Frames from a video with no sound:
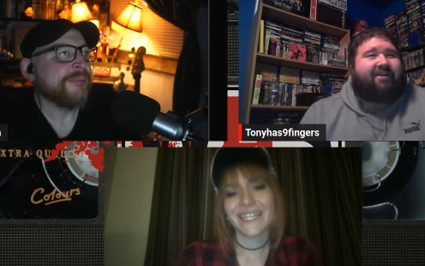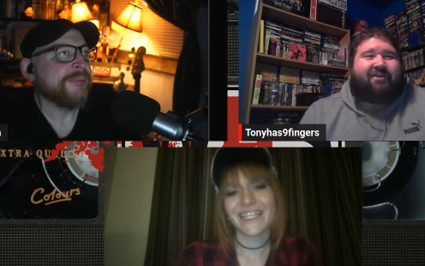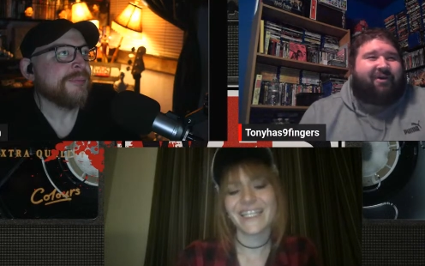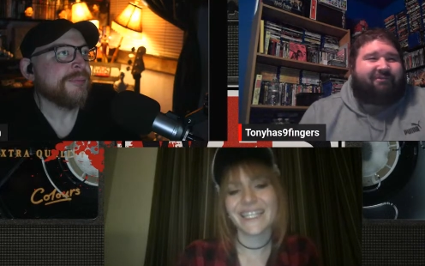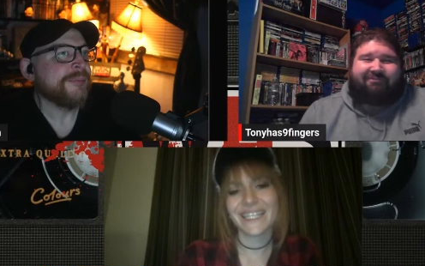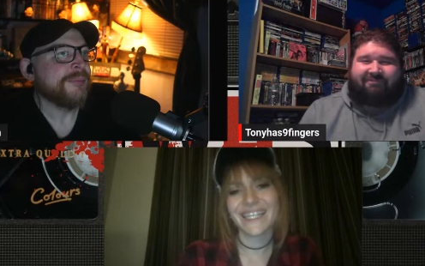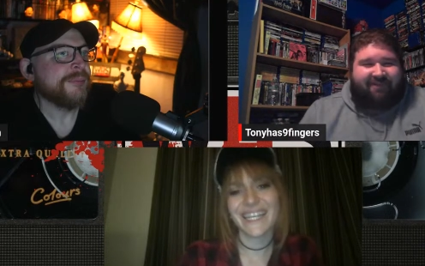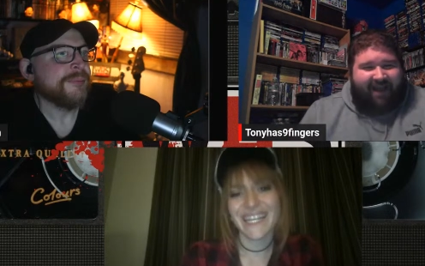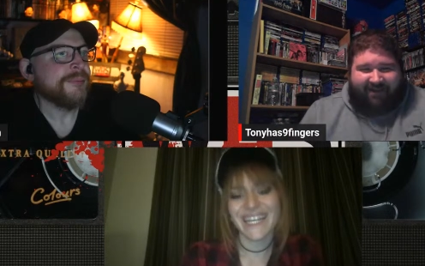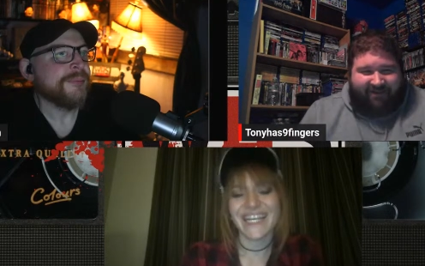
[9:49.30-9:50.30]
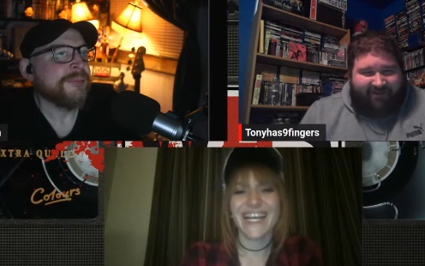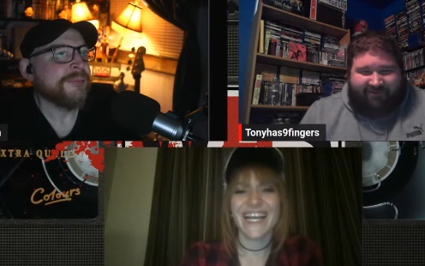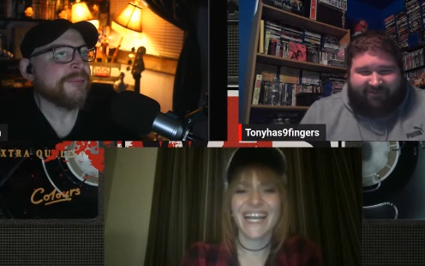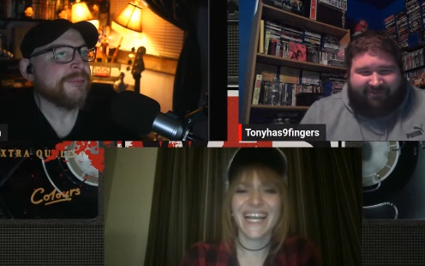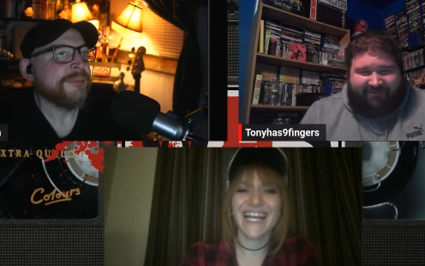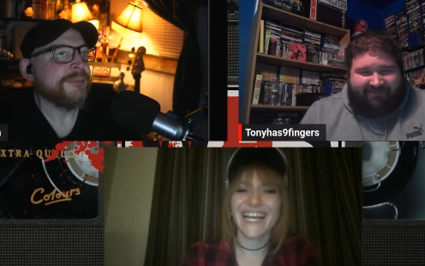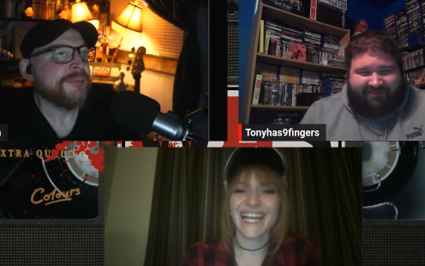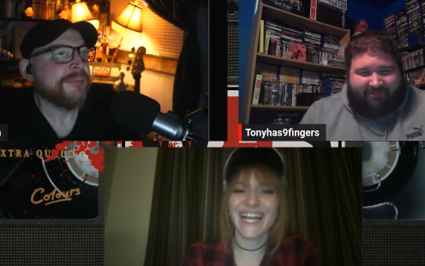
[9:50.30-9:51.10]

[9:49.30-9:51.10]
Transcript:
Speaker 1: i don't know I don't know who's